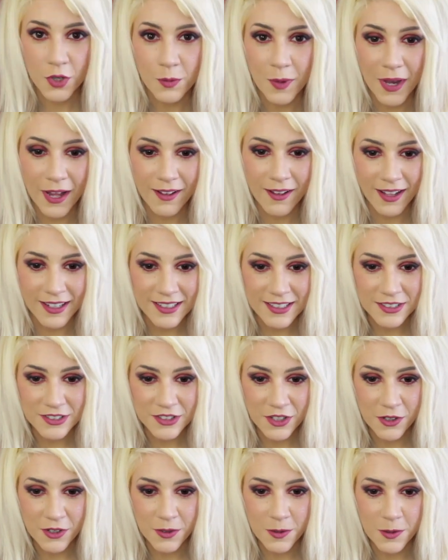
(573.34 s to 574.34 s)
Wow, I
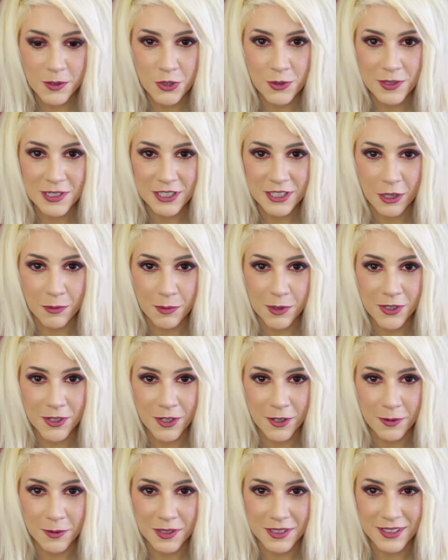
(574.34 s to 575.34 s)
didn't know Teresa
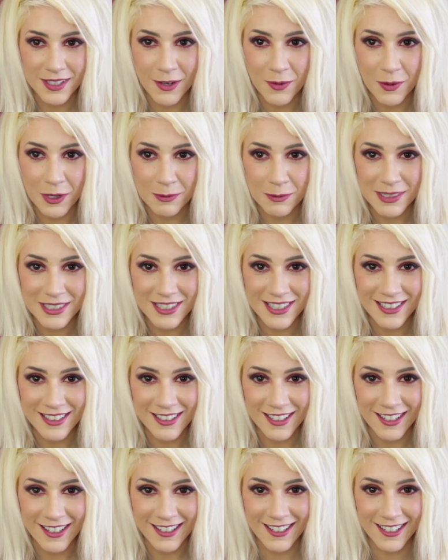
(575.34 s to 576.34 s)
Caputo was a wannabe scene
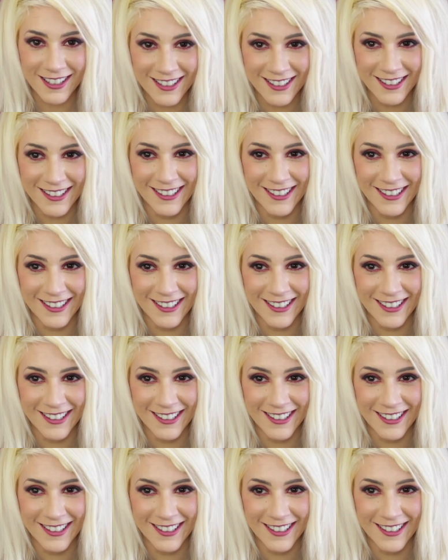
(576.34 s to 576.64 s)
kid.